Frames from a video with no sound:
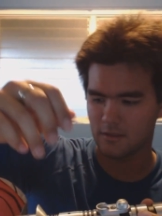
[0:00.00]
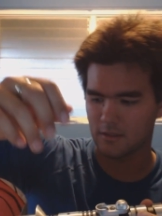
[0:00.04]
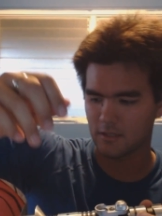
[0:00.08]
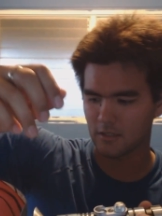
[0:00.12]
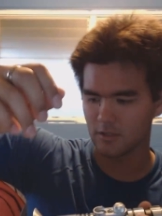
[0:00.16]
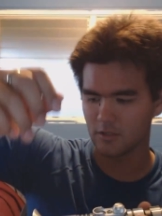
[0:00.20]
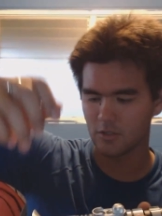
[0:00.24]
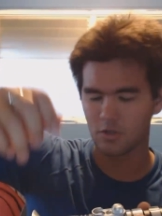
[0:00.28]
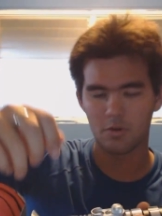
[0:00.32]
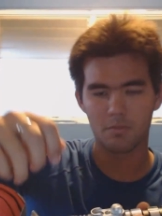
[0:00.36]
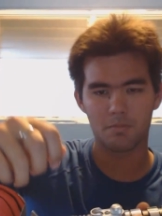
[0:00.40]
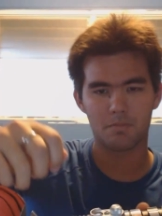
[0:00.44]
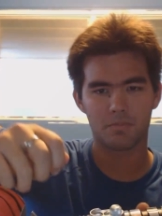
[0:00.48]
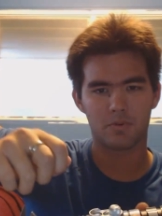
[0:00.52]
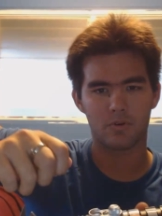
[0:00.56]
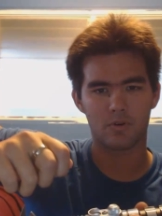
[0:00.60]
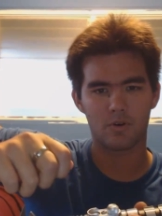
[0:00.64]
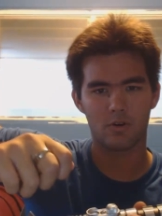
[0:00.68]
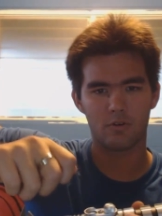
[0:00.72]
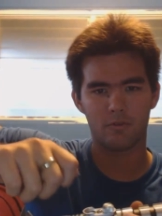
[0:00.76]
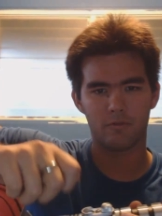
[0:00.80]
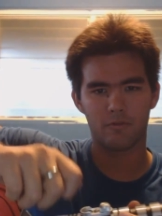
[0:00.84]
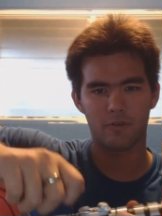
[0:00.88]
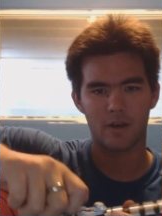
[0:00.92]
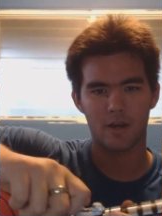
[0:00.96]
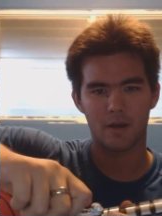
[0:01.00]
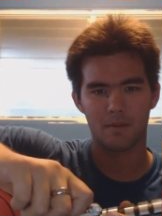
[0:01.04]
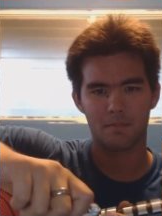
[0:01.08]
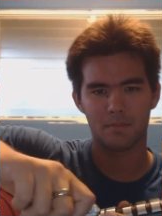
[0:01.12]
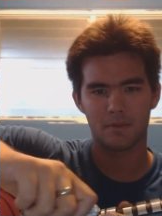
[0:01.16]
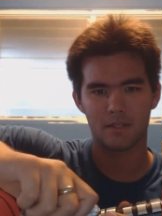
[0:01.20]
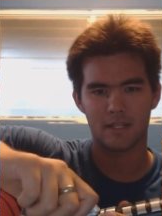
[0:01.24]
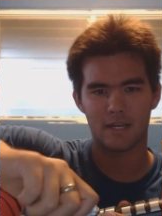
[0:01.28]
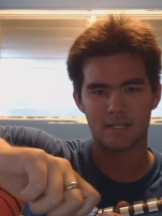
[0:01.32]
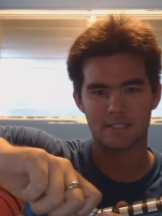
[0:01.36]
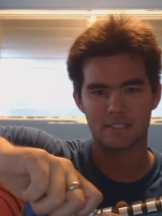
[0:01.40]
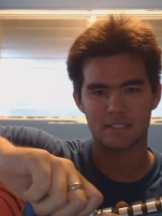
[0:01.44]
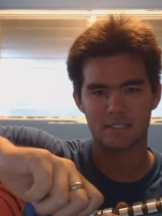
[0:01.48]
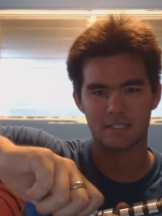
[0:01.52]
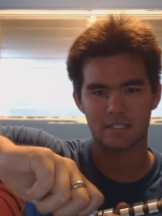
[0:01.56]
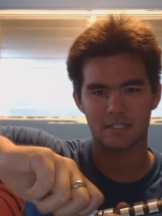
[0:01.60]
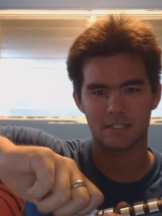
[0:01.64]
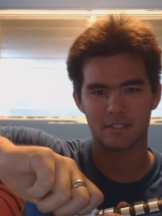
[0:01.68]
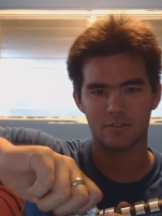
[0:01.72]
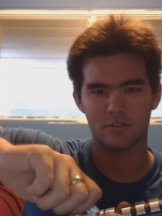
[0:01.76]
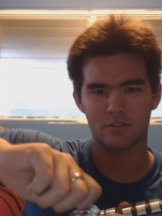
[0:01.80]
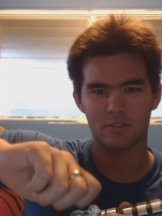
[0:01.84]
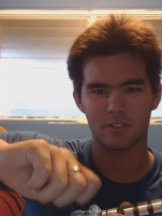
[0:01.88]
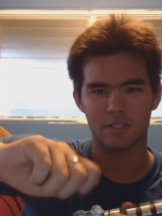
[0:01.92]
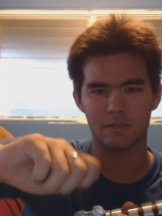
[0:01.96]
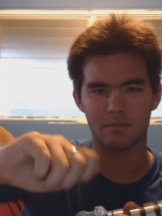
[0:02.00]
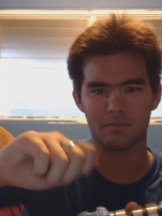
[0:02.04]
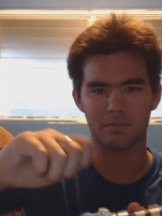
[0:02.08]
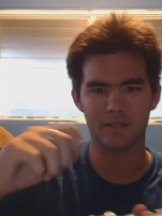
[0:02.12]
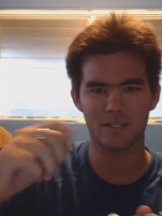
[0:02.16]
the low profile plastic kill key.